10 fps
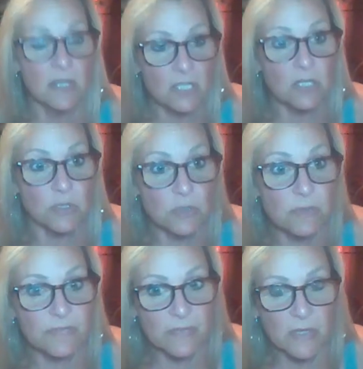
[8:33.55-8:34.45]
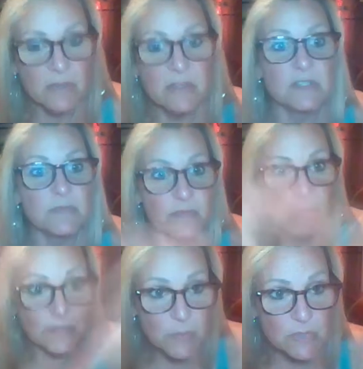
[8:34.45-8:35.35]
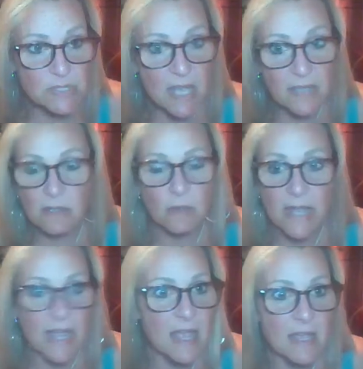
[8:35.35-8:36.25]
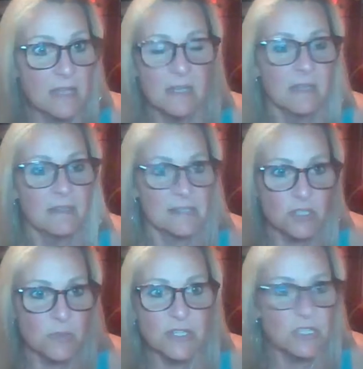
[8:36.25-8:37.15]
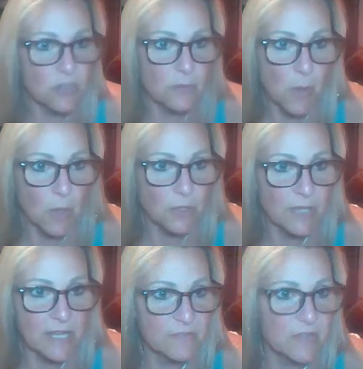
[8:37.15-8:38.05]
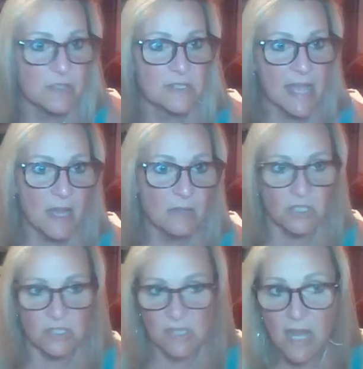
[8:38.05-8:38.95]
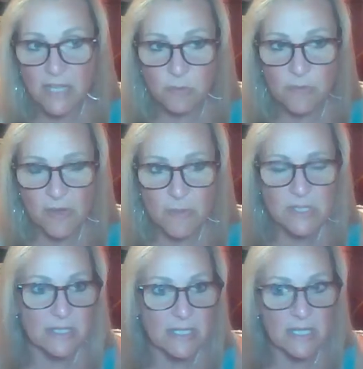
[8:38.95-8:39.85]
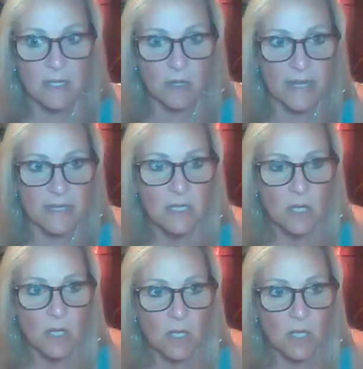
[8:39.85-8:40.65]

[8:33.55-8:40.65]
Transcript: There's 50%. Okay. The situation, your partner can't figure this out. The signs were very misleading. All right.